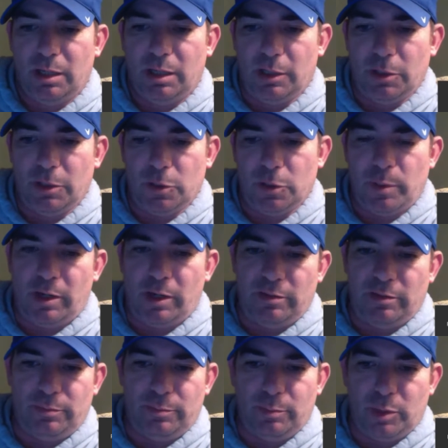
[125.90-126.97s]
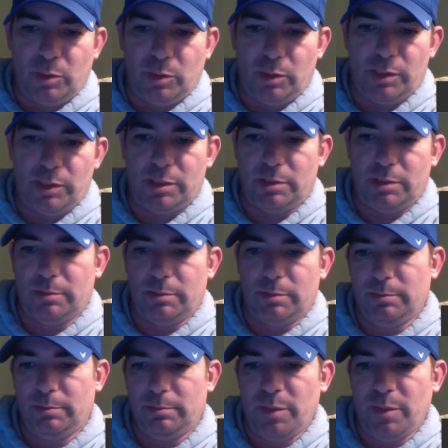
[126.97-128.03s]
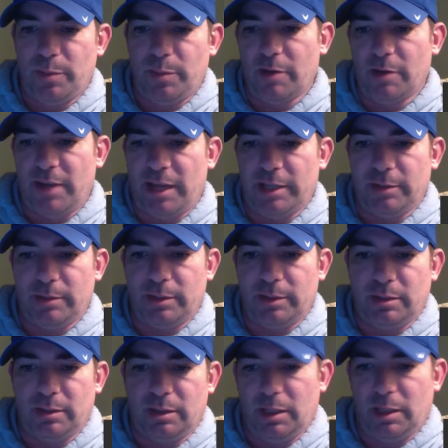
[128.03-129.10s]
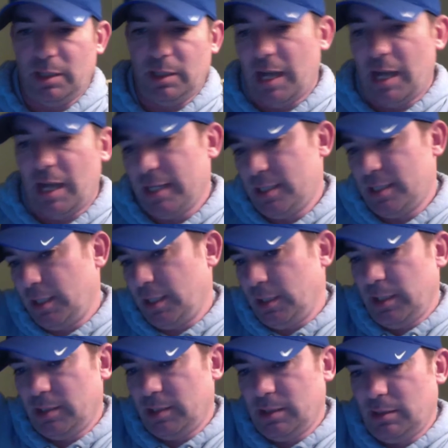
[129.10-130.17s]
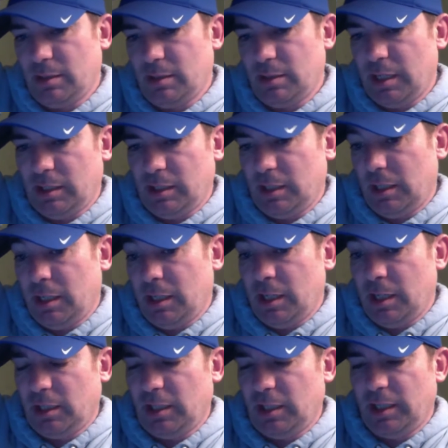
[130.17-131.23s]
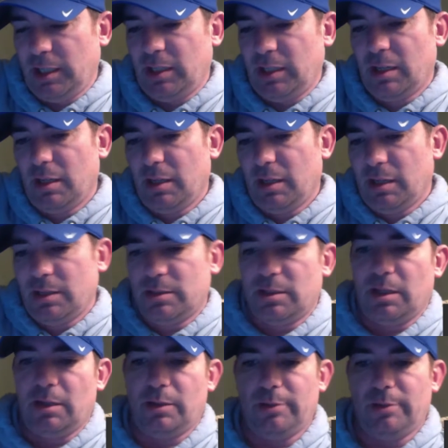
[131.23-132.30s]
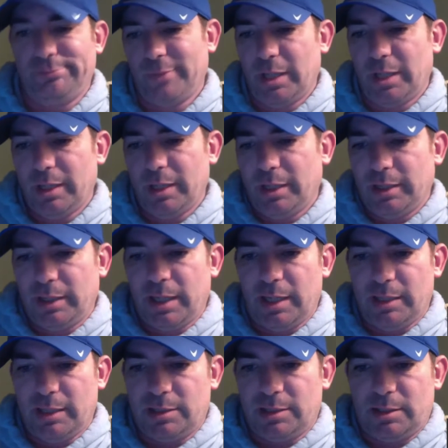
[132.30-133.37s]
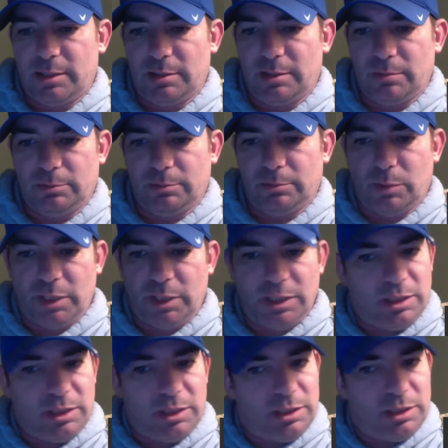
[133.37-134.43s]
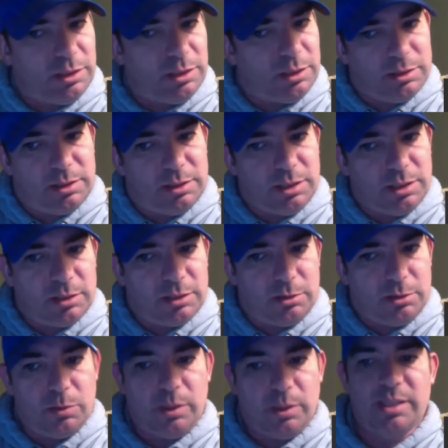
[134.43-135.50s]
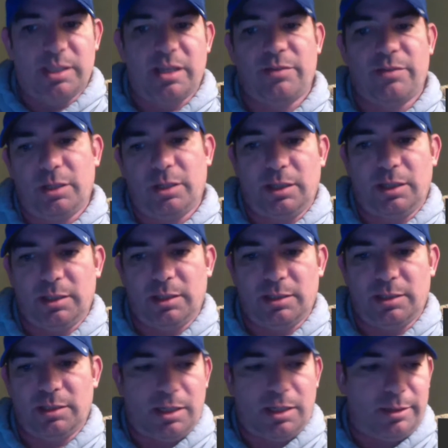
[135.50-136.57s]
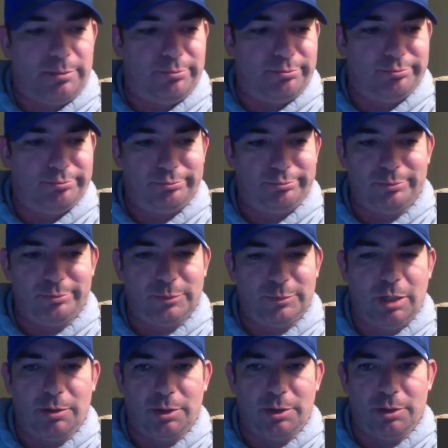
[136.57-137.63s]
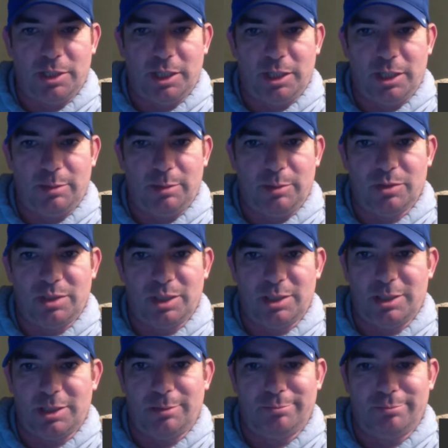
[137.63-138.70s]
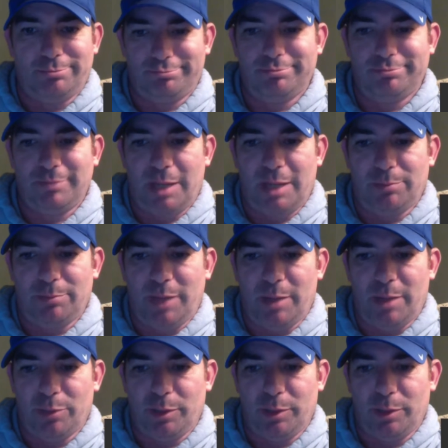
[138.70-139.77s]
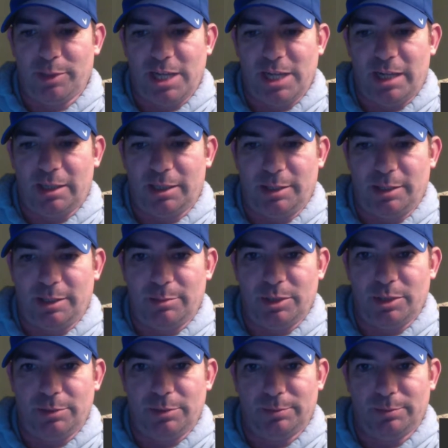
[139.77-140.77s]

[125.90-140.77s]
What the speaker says: a huge part of McCoy's PPR value in dynasty leagues and in any league. So, yeah, he's 26 or 27. He's you know, new team, new system. I'm pretty much out on him too.